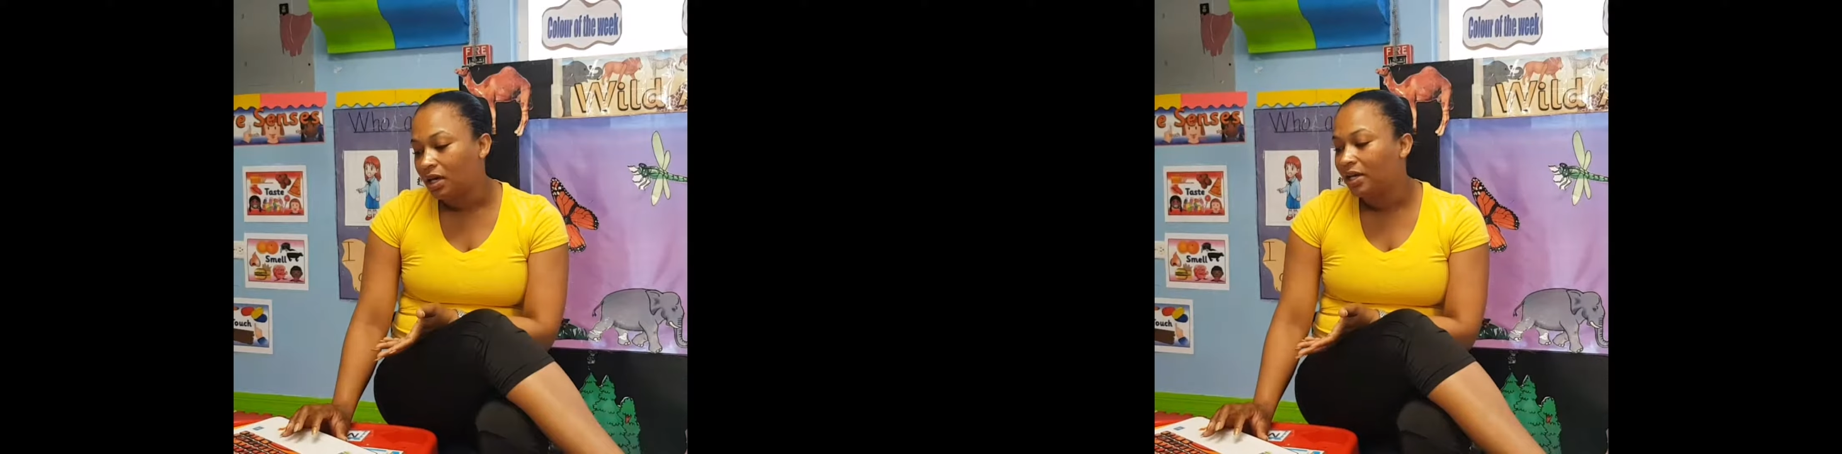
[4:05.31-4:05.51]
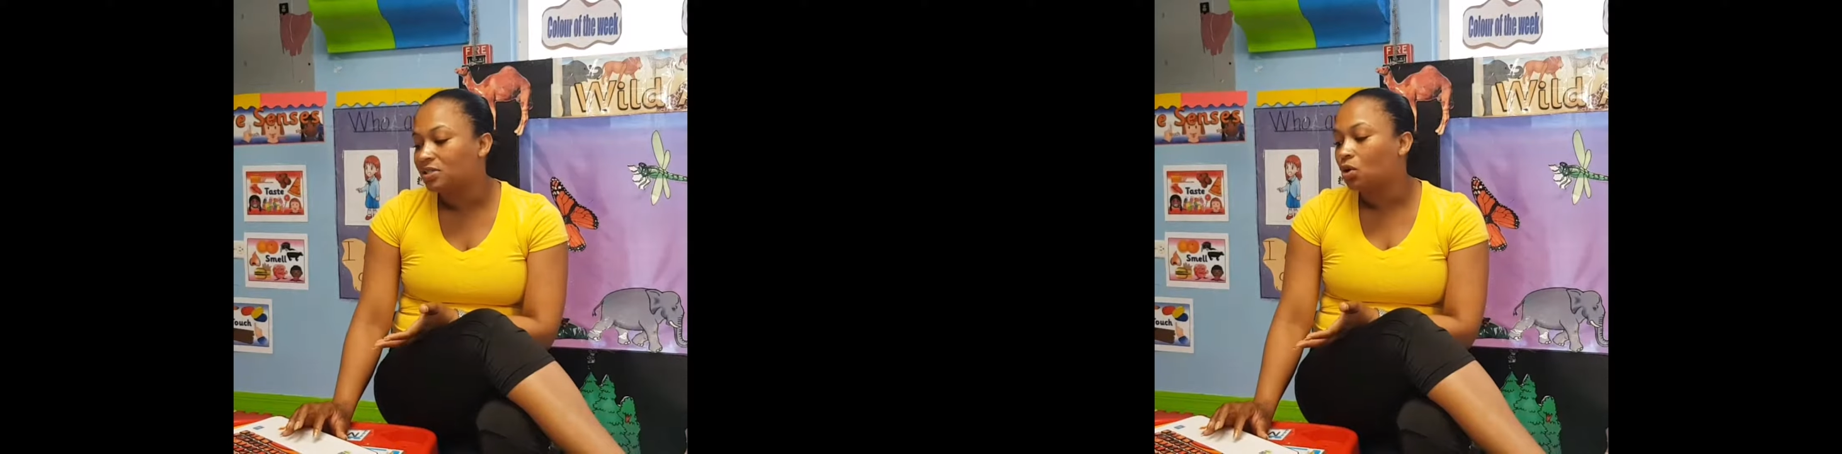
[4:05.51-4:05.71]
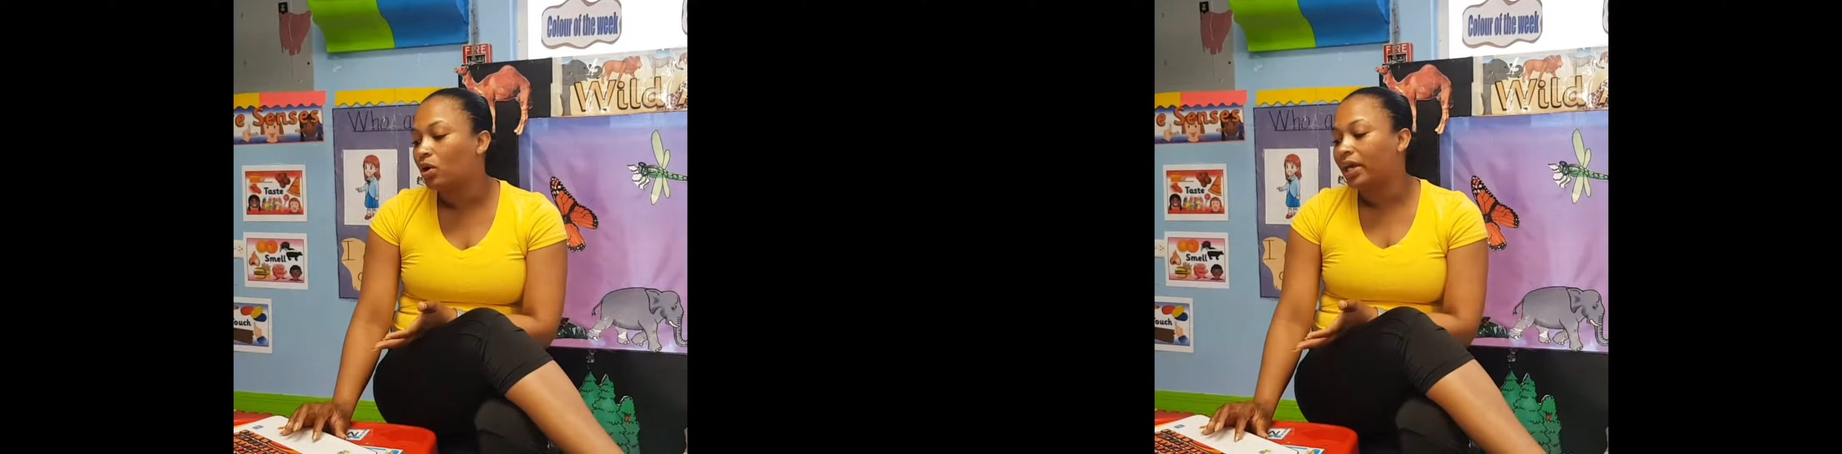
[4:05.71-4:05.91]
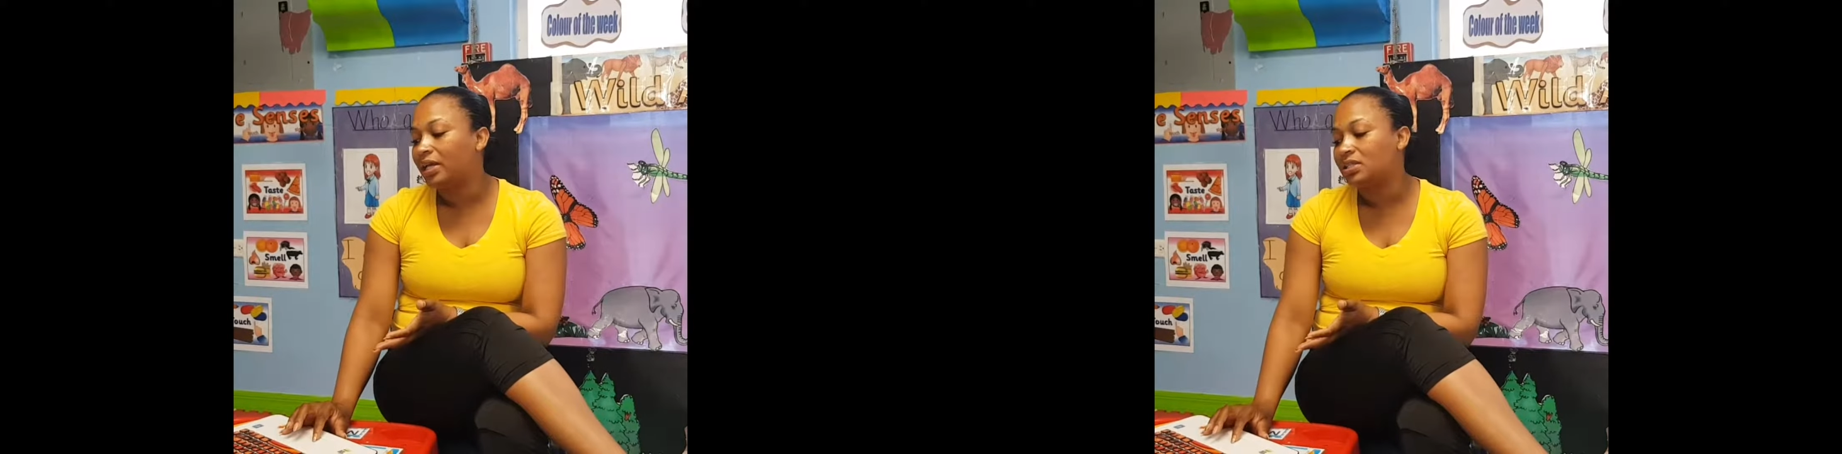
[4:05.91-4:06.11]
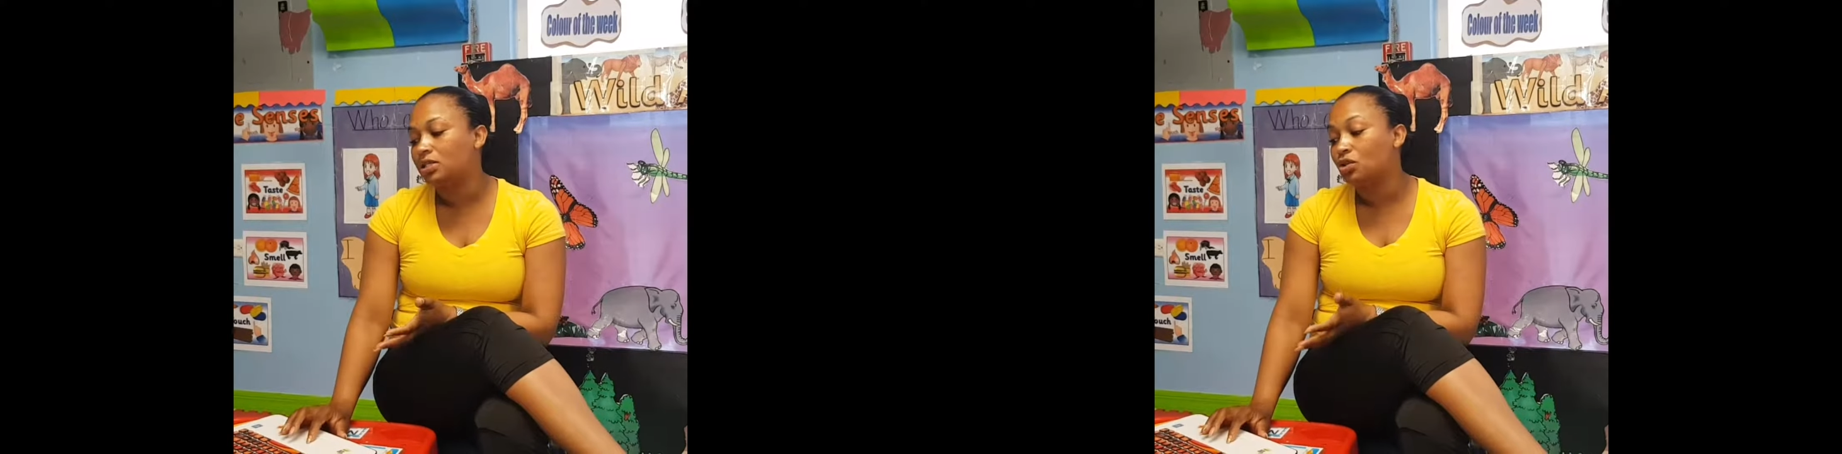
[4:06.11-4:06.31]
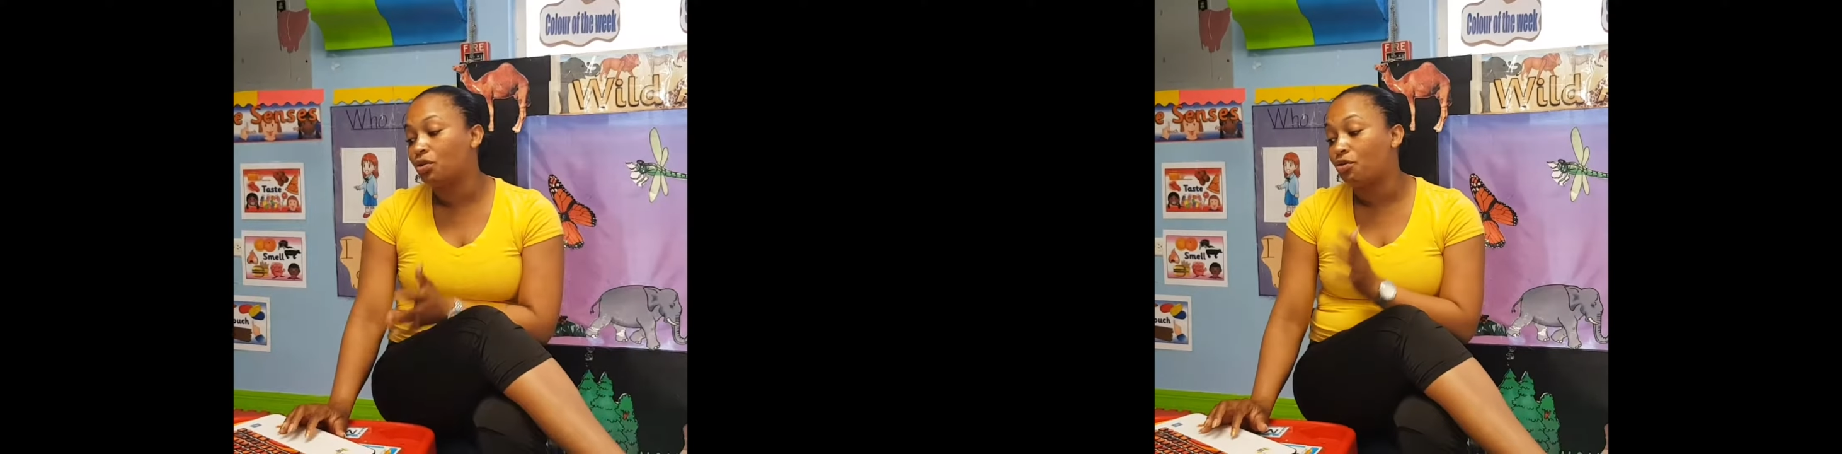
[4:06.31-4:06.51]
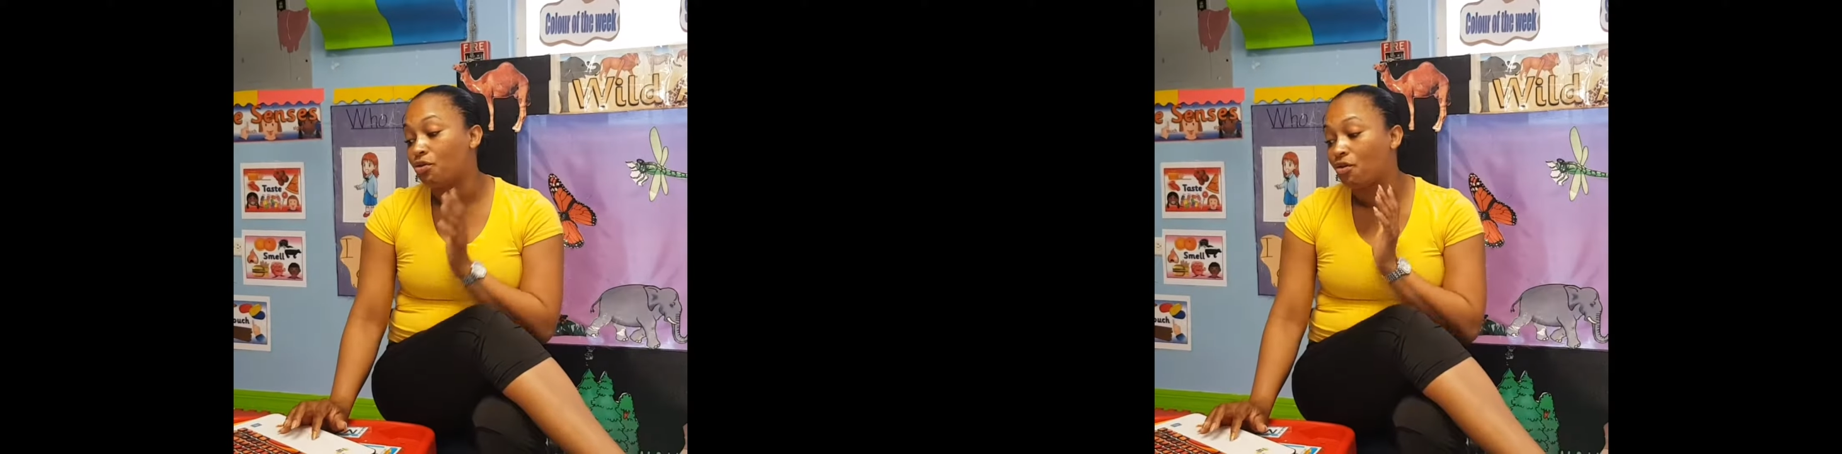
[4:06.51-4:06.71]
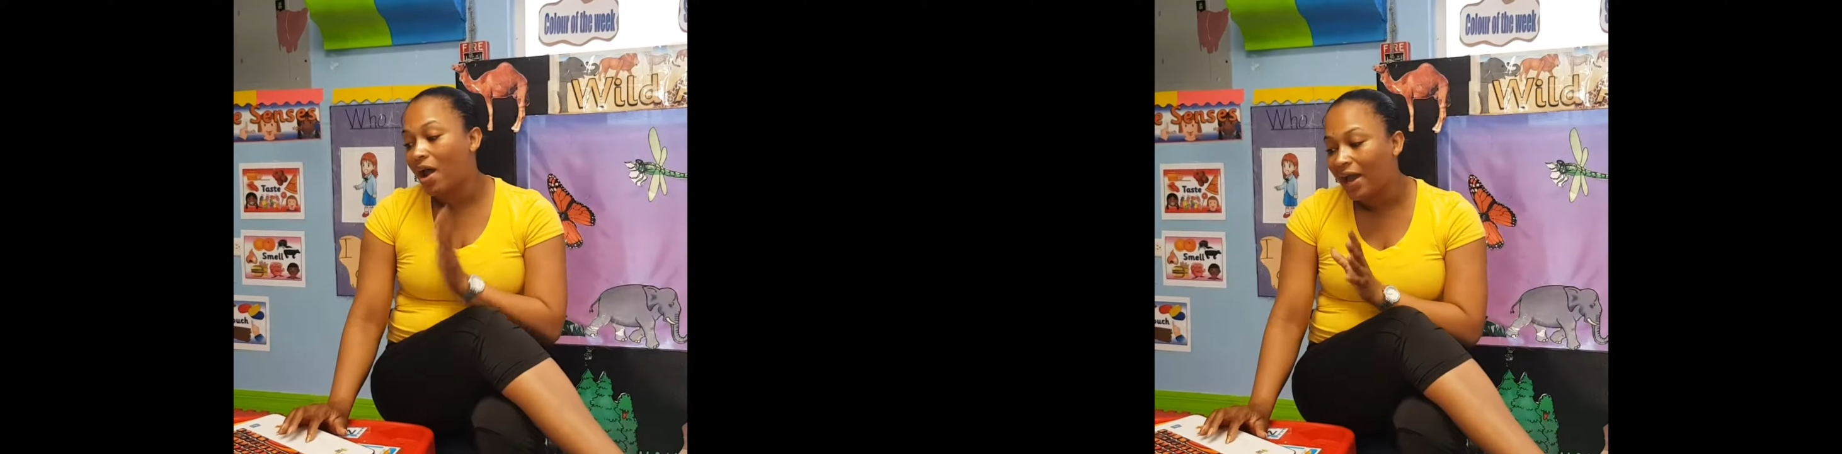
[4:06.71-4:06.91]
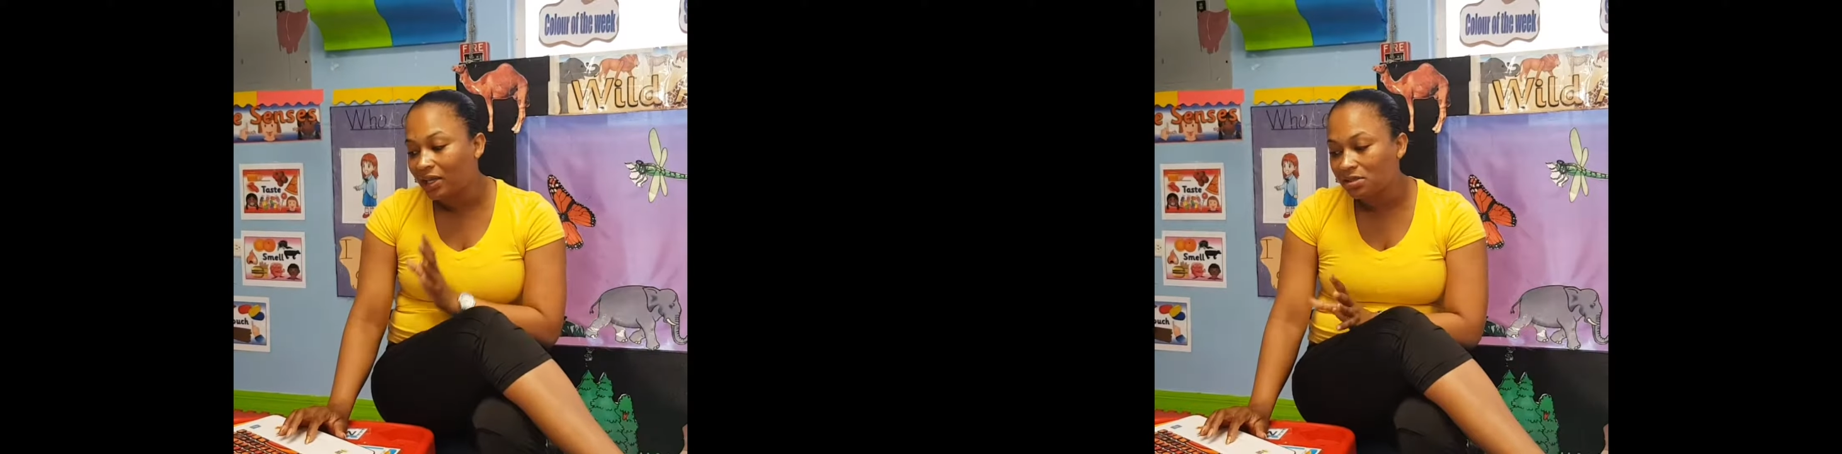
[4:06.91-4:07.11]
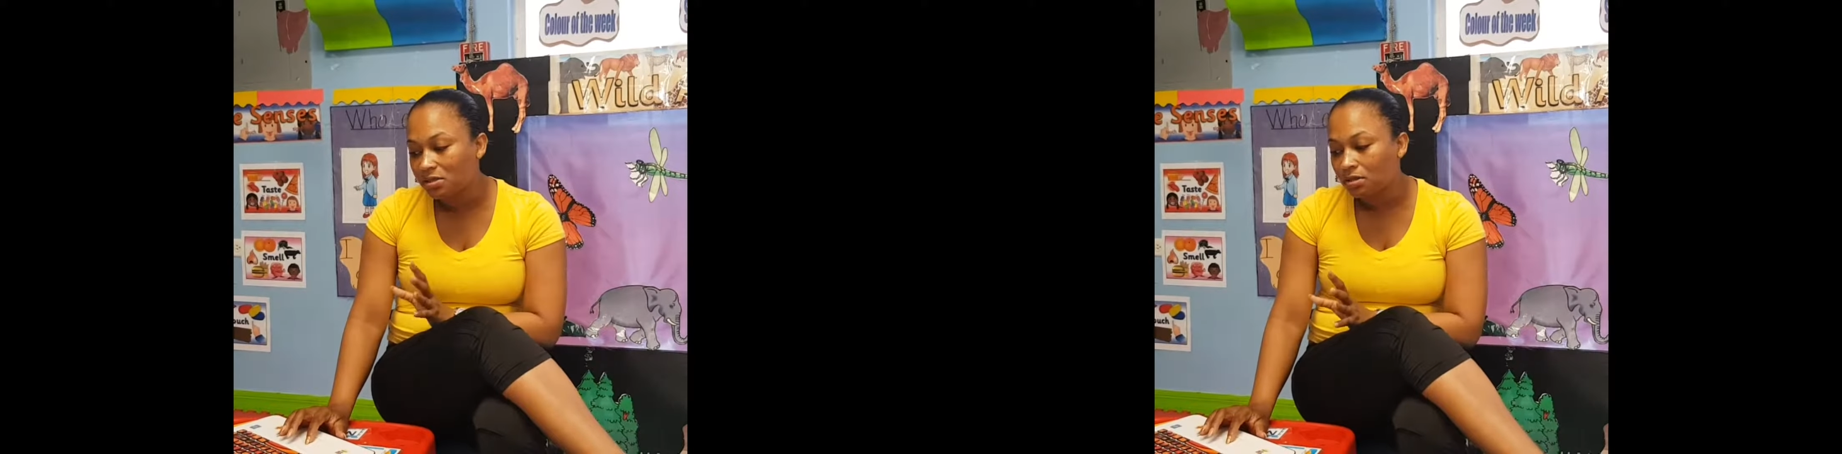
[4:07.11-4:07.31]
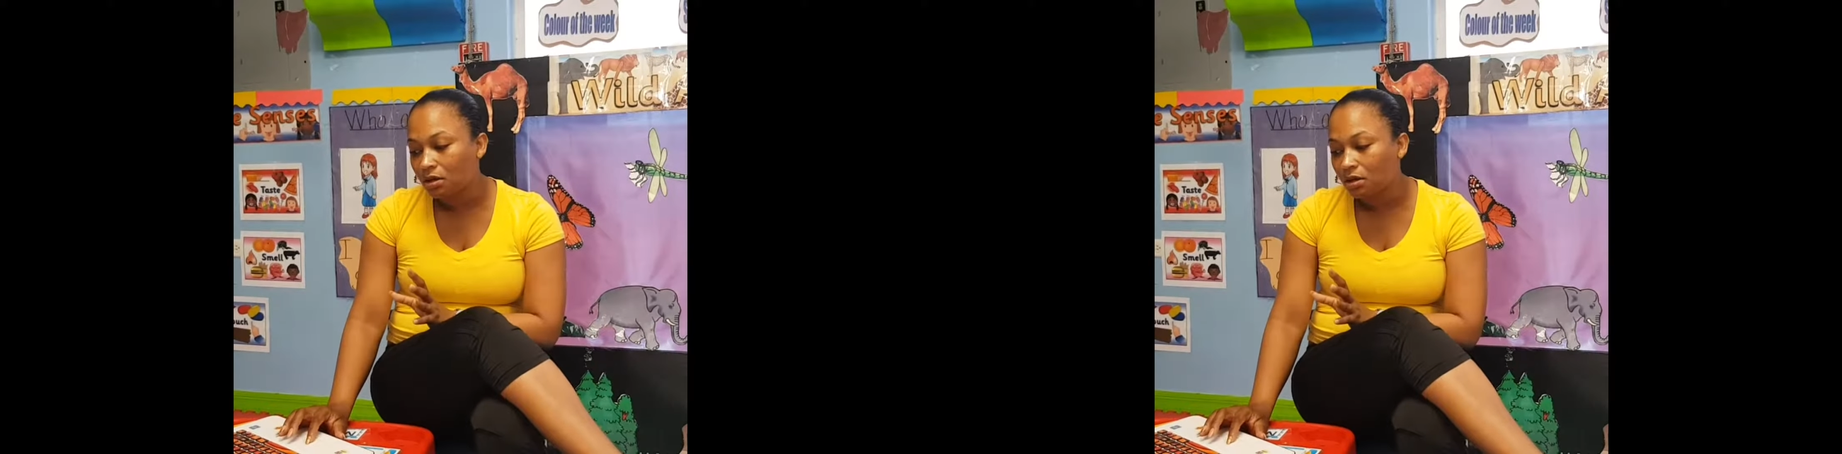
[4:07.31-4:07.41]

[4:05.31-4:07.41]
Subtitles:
is located to the right